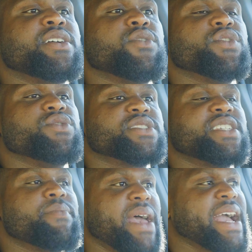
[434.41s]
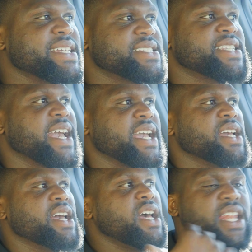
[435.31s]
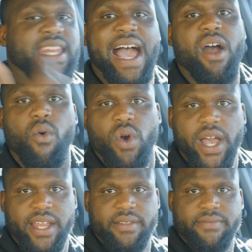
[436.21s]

when you sit back and say, now what?